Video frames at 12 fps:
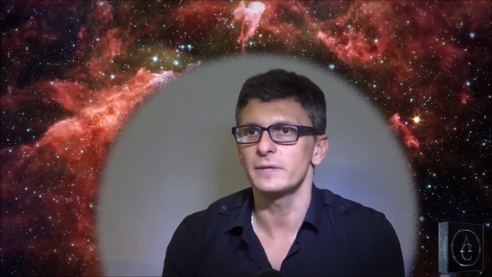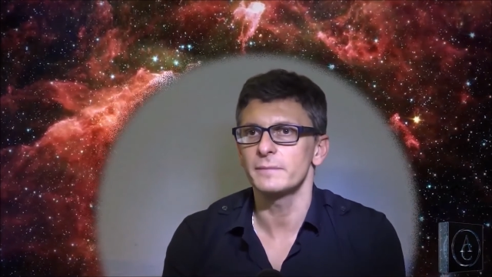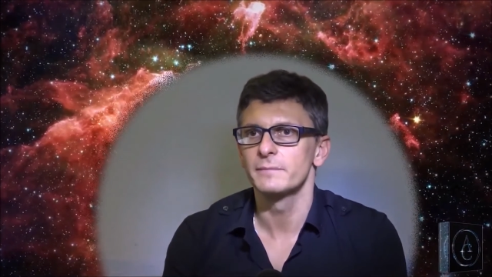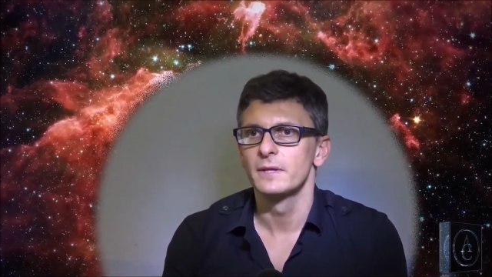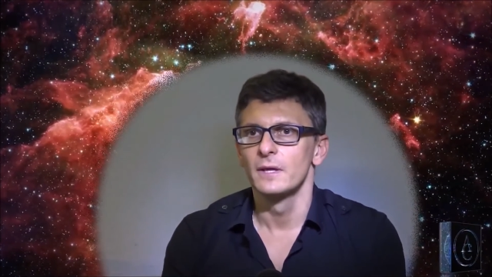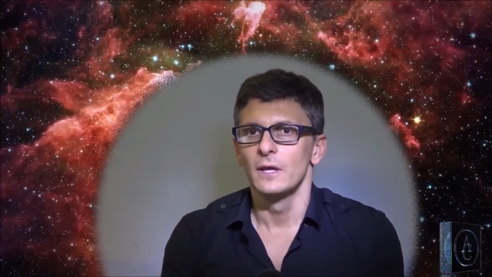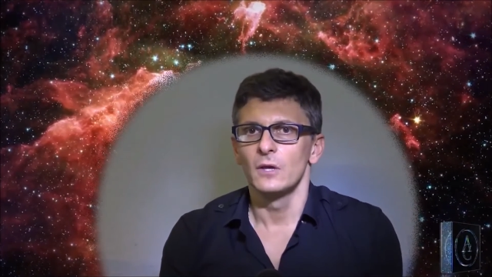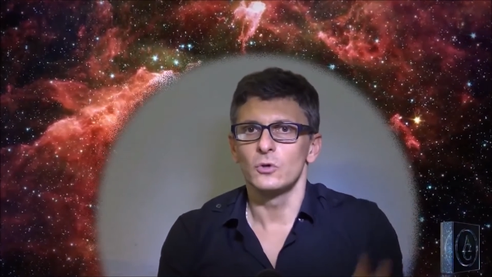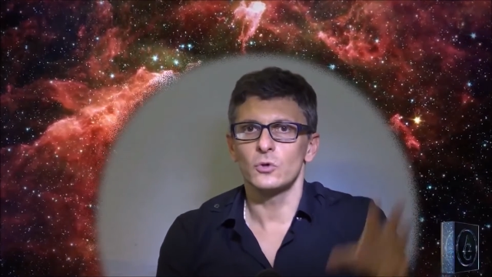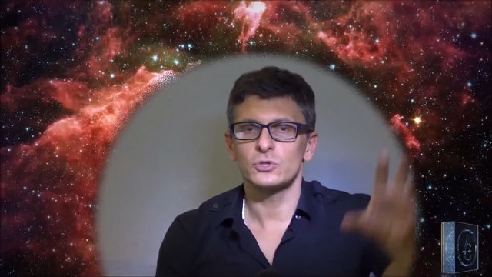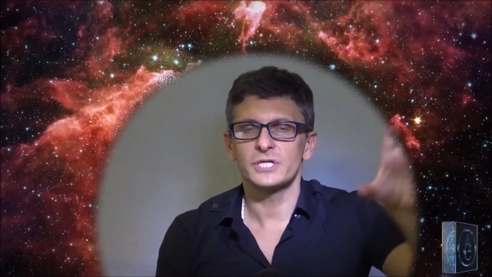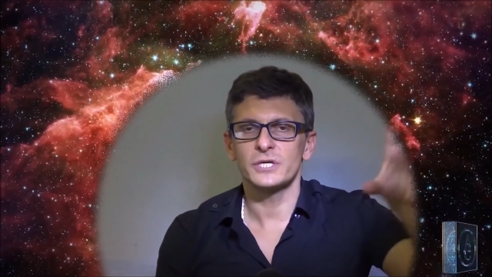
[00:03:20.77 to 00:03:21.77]
They
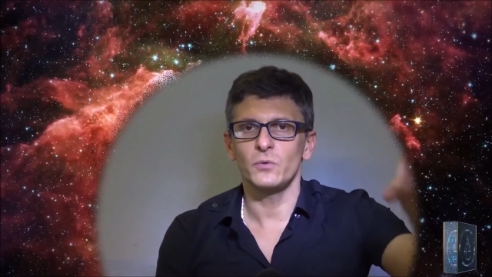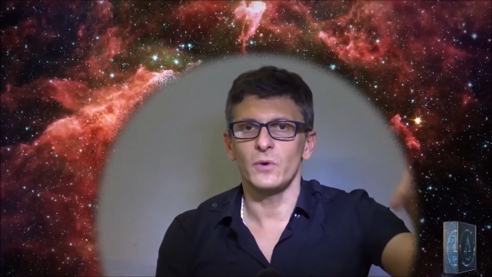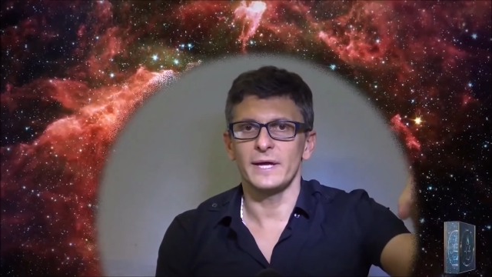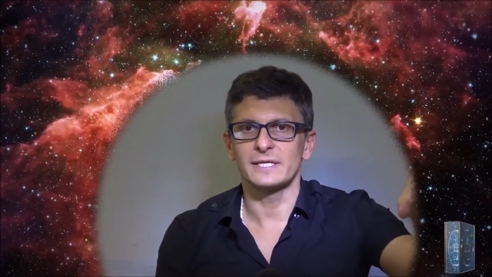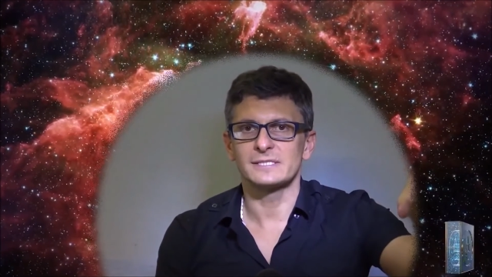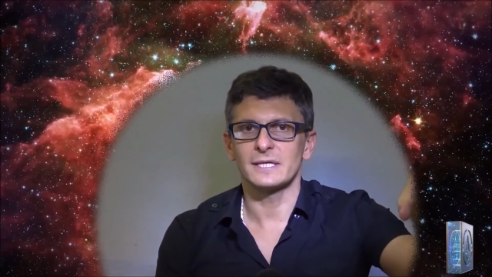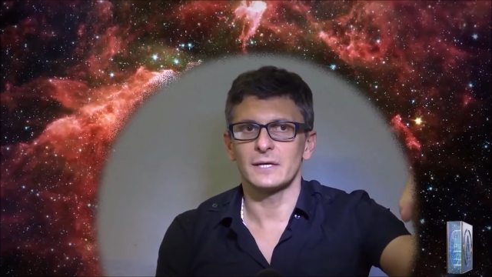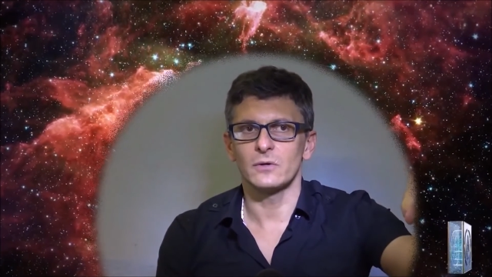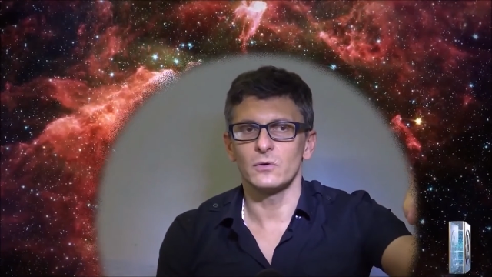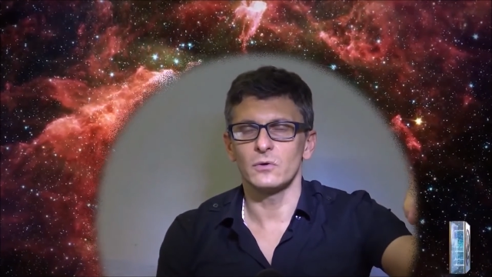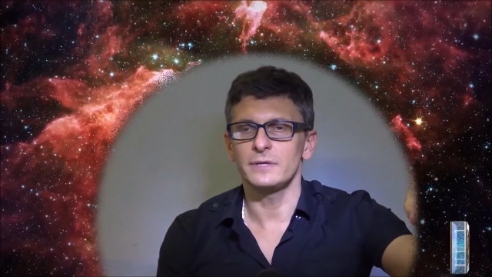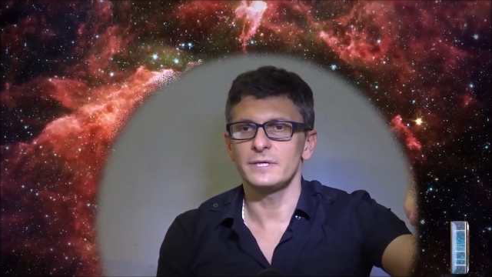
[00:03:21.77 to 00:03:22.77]
kidnap him
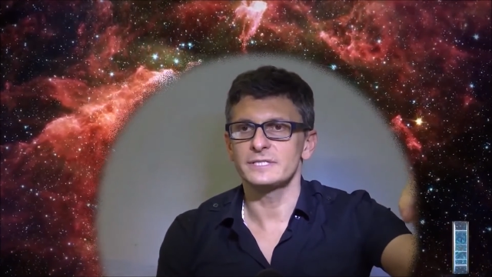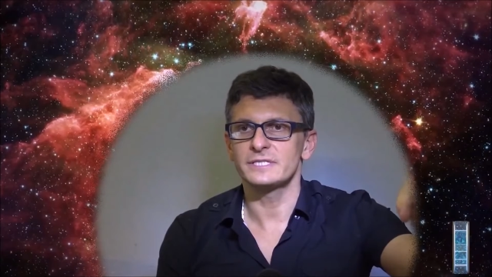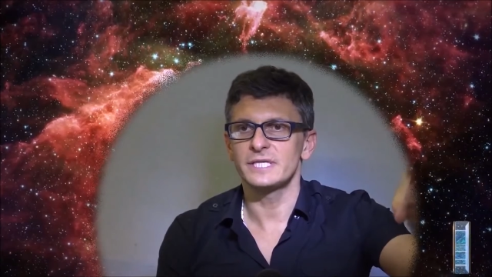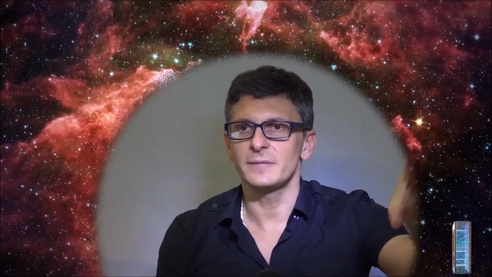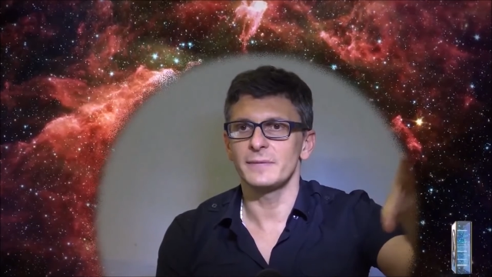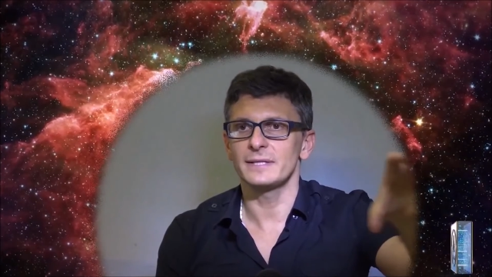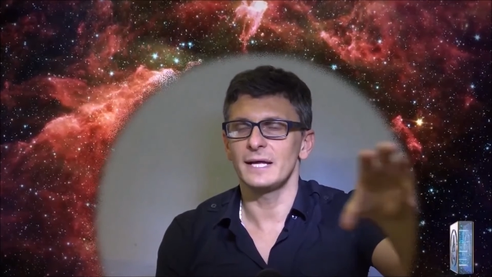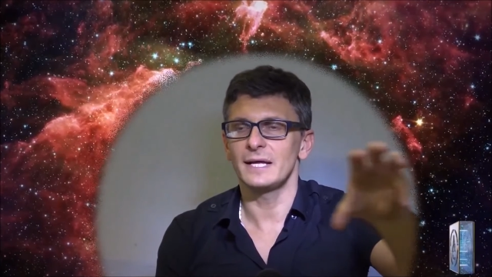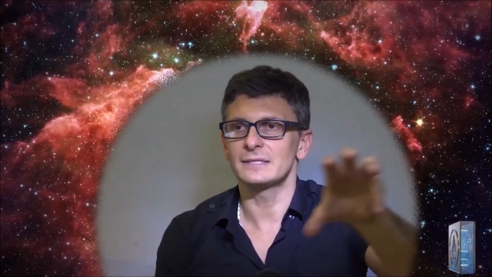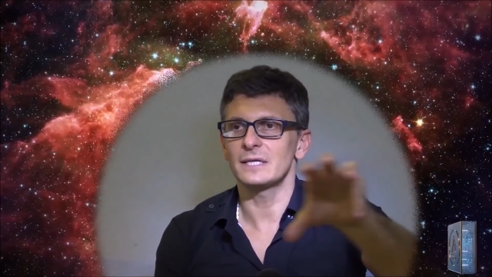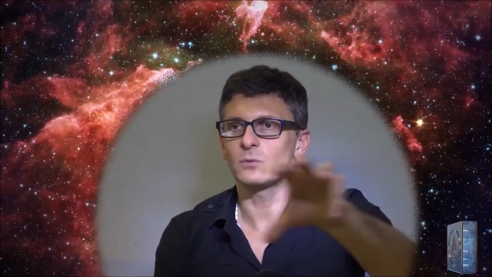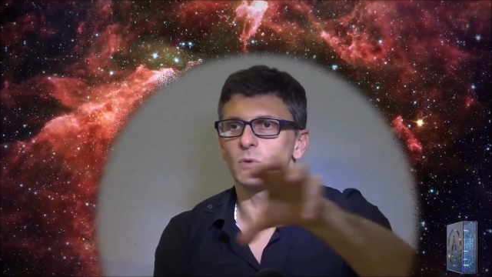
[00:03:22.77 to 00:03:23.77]
together with,
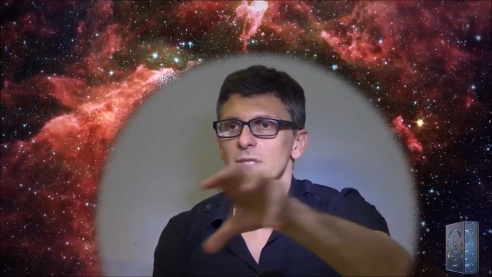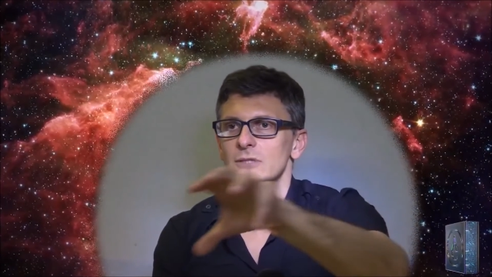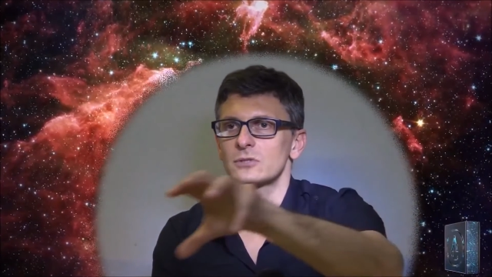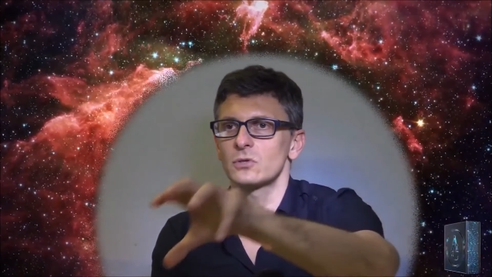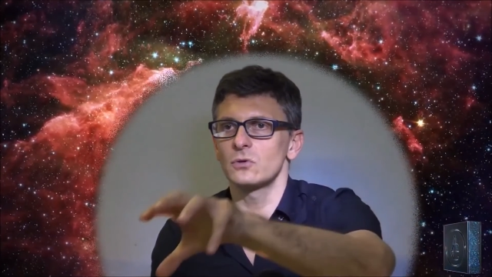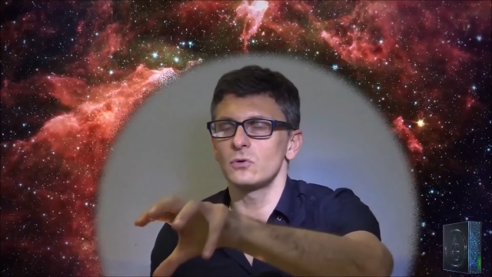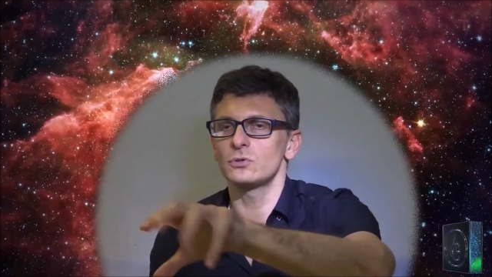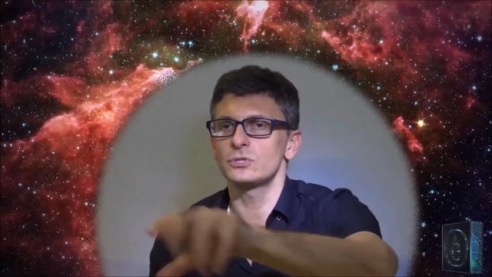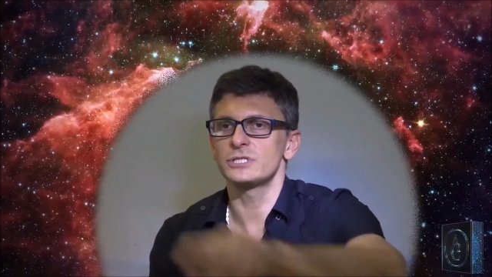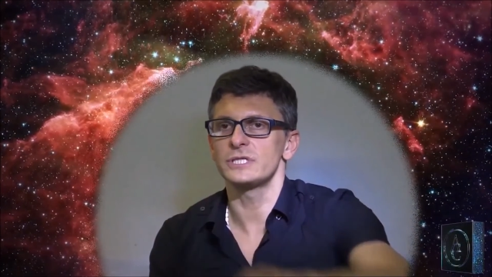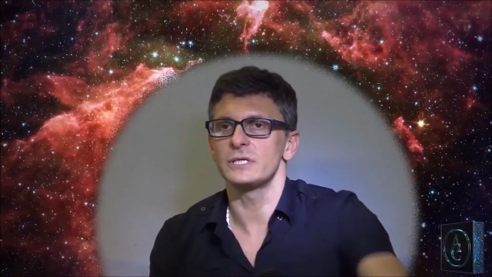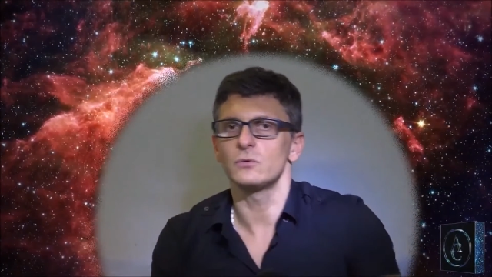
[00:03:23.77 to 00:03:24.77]
together with four or
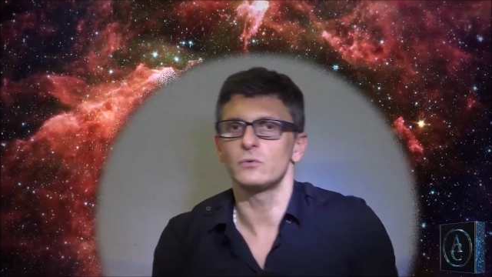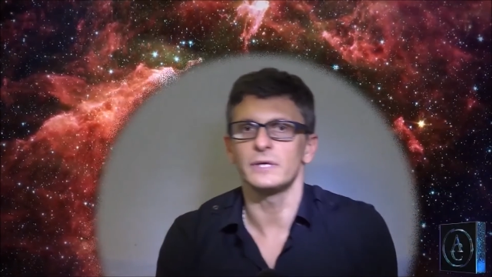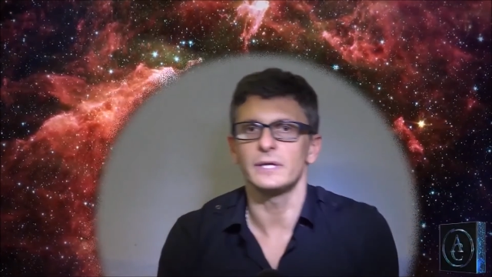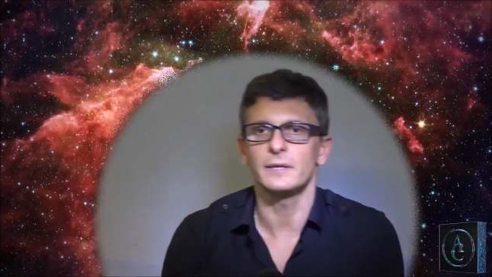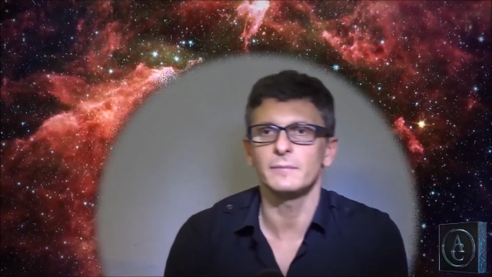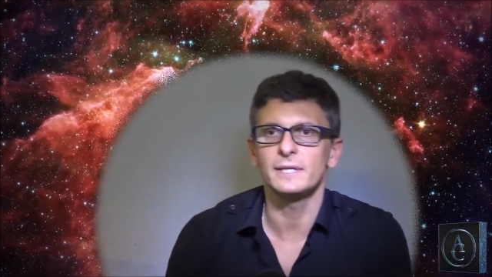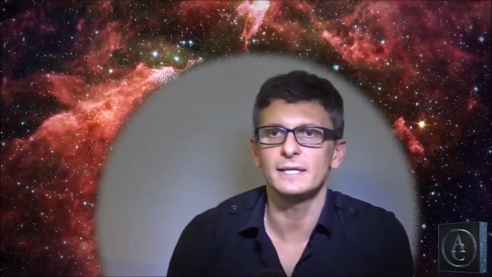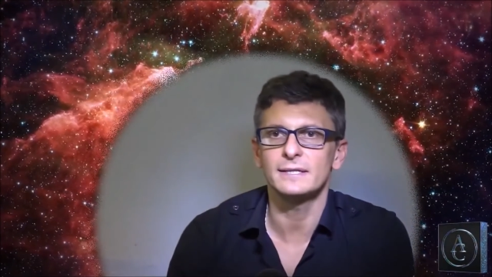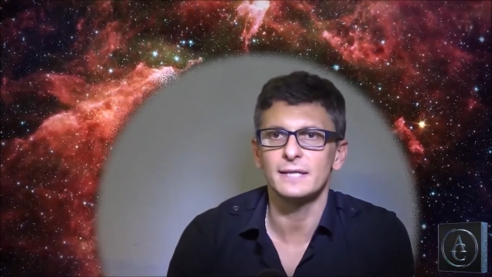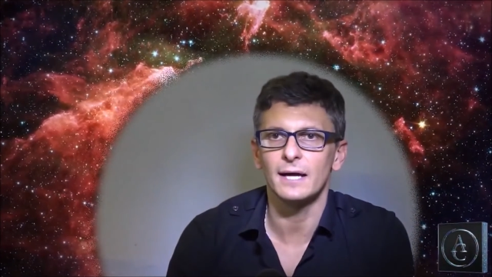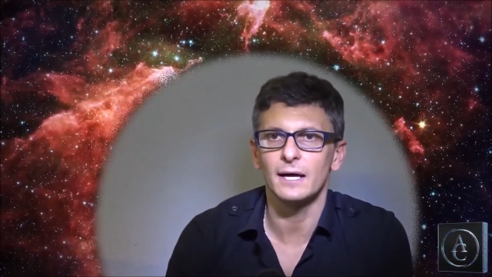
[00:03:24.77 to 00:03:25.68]
five other soldiers,